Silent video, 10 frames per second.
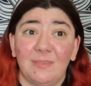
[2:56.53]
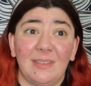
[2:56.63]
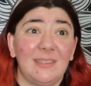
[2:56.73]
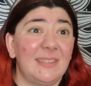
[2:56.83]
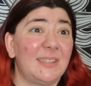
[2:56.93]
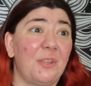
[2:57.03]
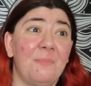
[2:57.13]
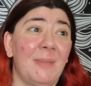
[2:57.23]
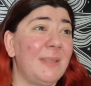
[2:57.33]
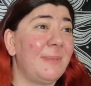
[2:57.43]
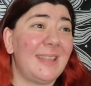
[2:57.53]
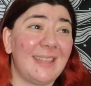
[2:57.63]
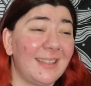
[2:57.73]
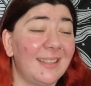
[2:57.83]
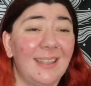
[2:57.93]
And so
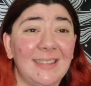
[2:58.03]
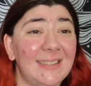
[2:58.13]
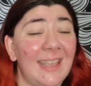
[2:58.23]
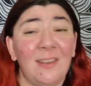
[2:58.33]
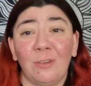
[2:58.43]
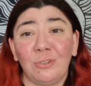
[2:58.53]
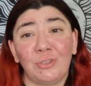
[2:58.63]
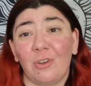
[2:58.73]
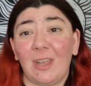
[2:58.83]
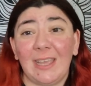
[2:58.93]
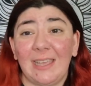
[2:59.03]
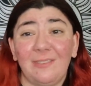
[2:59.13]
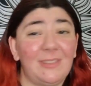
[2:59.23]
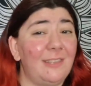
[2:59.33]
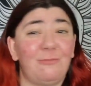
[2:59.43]
maybe again I'll try it
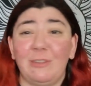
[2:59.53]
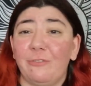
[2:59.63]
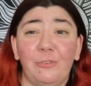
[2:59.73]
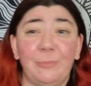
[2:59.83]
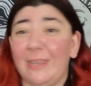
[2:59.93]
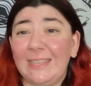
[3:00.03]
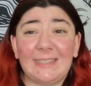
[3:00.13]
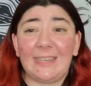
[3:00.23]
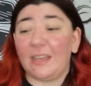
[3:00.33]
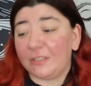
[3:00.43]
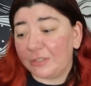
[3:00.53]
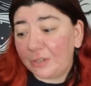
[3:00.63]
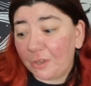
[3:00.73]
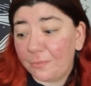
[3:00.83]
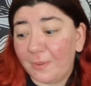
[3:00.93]
if they've reformulated it, I don't
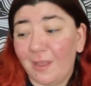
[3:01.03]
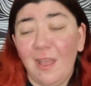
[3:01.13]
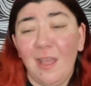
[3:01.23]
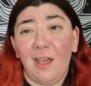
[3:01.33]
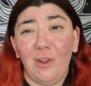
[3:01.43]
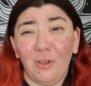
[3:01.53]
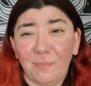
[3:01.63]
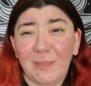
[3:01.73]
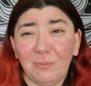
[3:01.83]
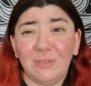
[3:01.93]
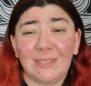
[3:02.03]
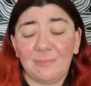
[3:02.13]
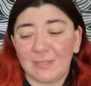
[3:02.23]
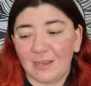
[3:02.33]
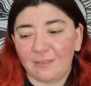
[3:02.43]
know. But a lot of people seem
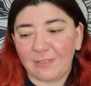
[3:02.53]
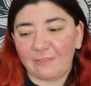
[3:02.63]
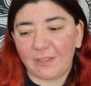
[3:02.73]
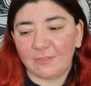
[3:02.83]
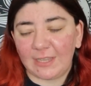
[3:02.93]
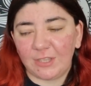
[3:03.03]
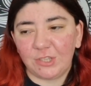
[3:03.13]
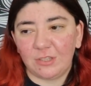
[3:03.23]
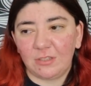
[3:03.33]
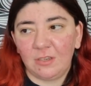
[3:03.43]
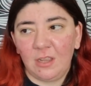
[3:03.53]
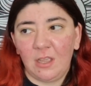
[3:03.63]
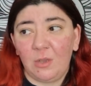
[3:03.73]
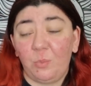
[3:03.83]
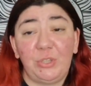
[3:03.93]
to love that foundation,
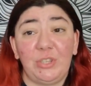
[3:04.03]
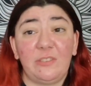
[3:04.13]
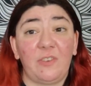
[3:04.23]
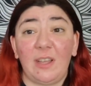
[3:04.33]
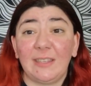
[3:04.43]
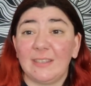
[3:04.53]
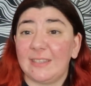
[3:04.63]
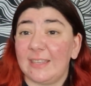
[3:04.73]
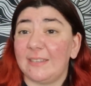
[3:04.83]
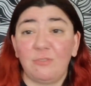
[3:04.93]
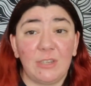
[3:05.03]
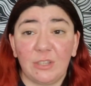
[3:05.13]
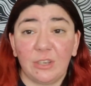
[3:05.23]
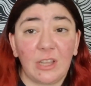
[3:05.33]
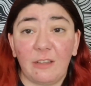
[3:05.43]
which is fine because it is really
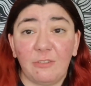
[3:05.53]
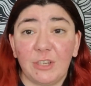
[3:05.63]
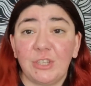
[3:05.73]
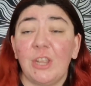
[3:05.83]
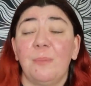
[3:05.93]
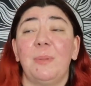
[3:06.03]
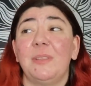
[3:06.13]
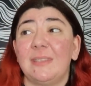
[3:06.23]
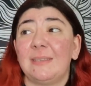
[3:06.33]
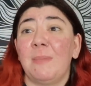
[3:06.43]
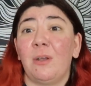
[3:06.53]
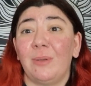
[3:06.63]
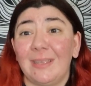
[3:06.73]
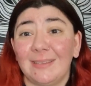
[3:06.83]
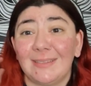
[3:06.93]
good coverage, but the smell
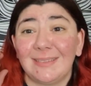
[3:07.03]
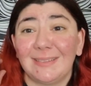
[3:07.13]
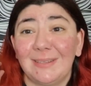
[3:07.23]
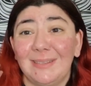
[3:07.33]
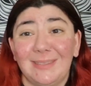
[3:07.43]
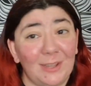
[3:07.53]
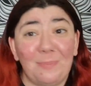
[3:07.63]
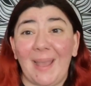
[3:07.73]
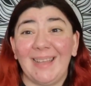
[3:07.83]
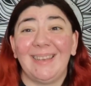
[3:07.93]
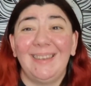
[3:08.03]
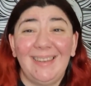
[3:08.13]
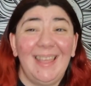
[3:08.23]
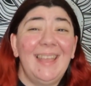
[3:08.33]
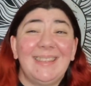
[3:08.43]
is so bad.
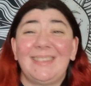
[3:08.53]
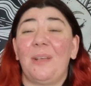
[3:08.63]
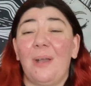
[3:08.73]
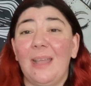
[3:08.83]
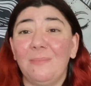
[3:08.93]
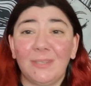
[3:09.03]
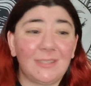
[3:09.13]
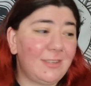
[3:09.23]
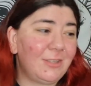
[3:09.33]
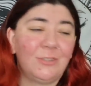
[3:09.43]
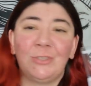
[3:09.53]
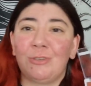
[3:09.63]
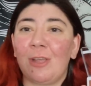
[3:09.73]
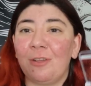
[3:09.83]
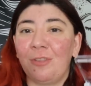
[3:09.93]
So I am just going to
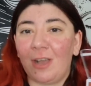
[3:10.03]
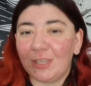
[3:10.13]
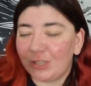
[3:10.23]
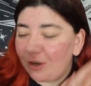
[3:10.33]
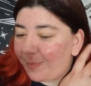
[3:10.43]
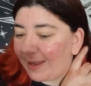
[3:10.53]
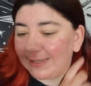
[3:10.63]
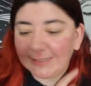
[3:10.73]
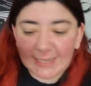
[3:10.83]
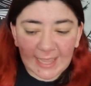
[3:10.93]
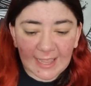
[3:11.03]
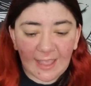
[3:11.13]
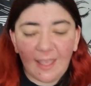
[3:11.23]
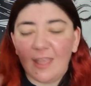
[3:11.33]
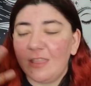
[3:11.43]
concentrate on the eyeshadow palette today.
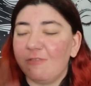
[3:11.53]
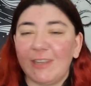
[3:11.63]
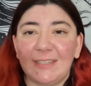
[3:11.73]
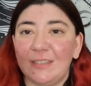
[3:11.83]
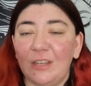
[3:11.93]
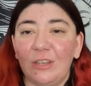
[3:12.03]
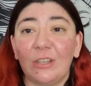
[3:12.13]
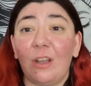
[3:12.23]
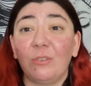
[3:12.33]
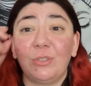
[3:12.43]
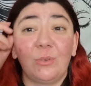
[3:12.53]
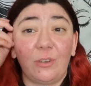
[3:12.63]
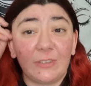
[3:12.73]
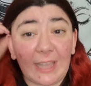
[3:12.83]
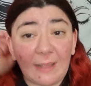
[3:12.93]
The rest of the look I'll do
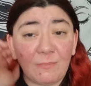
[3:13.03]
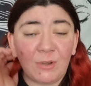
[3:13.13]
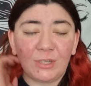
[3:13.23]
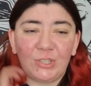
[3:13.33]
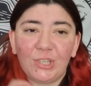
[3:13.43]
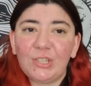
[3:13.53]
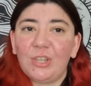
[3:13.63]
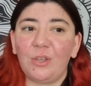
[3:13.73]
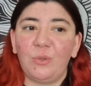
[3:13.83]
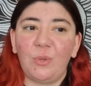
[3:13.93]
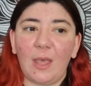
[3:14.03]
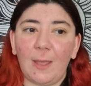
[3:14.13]
off camera, just so